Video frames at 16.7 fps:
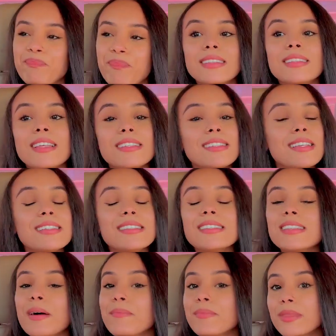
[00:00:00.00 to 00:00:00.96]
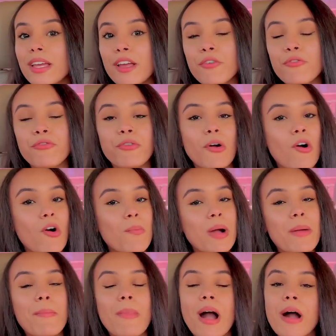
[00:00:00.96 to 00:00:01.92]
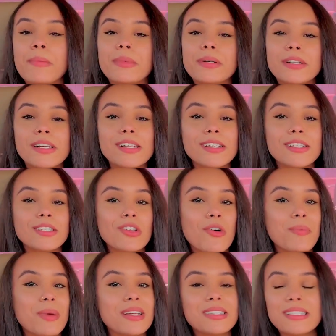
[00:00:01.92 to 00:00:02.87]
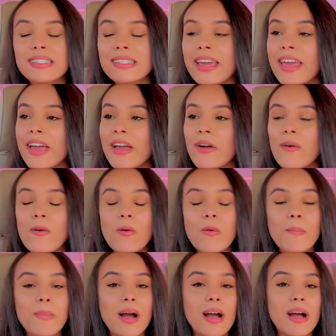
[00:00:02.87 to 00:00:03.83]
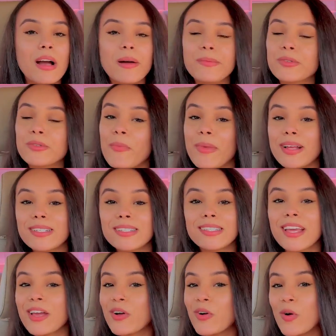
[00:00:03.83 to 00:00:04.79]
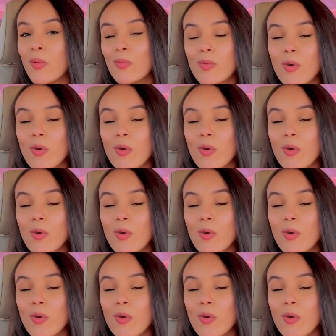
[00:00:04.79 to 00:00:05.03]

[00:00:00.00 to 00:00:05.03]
This is something for all my mamas, all my stay-at-home moms, all my stay-at-home,